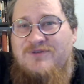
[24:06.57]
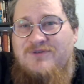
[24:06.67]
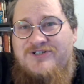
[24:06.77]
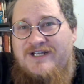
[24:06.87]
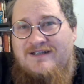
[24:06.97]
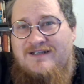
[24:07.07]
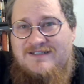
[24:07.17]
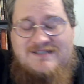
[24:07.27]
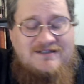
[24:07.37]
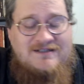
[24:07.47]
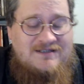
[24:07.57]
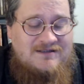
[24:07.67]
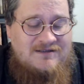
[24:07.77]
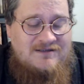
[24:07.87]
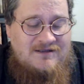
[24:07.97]
she got this
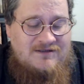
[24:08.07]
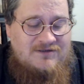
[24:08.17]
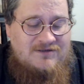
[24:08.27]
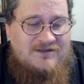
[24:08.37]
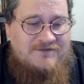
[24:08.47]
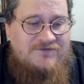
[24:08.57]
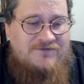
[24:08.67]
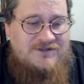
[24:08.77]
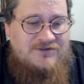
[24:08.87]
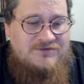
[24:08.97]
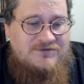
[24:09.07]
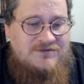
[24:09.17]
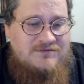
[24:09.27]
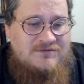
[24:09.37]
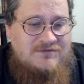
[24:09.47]
idea. The footnote.
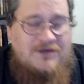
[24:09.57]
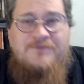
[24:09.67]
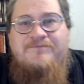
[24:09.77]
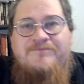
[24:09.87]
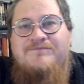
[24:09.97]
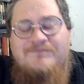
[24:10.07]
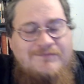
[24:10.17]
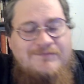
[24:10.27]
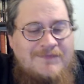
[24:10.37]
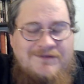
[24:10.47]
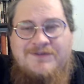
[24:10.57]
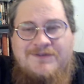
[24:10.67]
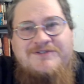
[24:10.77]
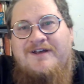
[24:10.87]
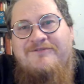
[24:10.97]
Oh,
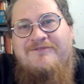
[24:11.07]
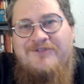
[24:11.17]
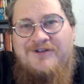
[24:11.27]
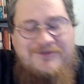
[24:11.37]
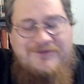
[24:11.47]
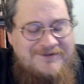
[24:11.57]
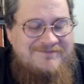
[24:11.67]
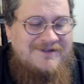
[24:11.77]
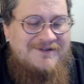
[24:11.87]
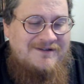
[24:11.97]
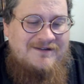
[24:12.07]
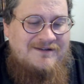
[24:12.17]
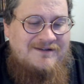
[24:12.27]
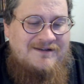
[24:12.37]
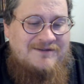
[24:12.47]
there's not a footnote.
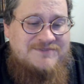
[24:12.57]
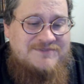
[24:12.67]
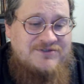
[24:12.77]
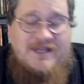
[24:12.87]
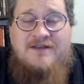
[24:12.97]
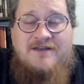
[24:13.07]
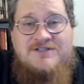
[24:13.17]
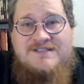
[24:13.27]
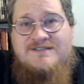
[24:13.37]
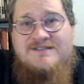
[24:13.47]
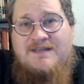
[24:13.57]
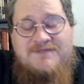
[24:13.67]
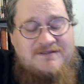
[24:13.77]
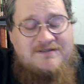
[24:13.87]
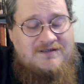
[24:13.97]
So yeah, just accept
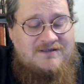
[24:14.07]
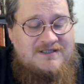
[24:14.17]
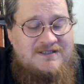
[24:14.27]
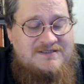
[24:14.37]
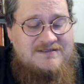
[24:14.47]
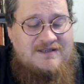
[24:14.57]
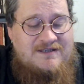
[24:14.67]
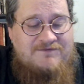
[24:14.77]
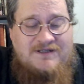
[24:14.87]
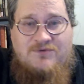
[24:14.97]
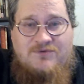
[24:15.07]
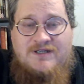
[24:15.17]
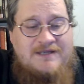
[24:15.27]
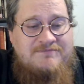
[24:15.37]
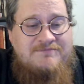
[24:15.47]
it. That's definitely what
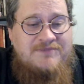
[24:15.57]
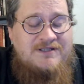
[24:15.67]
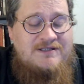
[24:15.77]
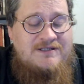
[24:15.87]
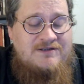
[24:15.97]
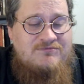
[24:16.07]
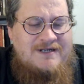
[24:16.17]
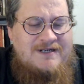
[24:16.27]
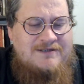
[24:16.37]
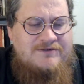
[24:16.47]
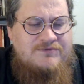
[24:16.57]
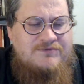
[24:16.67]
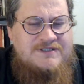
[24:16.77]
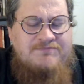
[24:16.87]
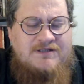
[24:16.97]
kept Billy around
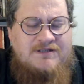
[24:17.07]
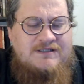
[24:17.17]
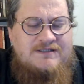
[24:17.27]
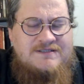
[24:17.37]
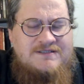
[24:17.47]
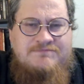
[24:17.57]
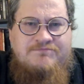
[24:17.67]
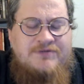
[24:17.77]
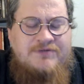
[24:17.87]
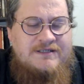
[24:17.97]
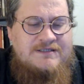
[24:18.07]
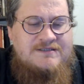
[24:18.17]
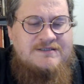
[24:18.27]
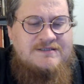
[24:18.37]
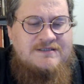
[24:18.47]
was Paulita's
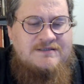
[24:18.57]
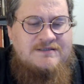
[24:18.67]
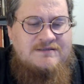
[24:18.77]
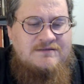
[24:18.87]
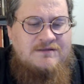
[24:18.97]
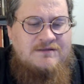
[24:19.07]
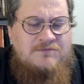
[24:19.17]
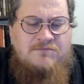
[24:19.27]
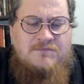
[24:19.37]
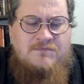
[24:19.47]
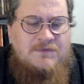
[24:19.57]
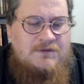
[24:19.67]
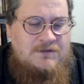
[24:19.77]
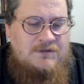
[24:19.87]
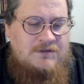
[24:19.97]
pregnancy.
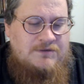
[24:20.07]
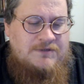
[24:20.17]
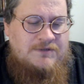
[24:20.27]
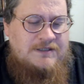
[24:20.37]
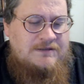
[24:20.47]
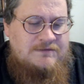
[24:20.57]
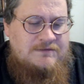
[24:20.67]
Okay.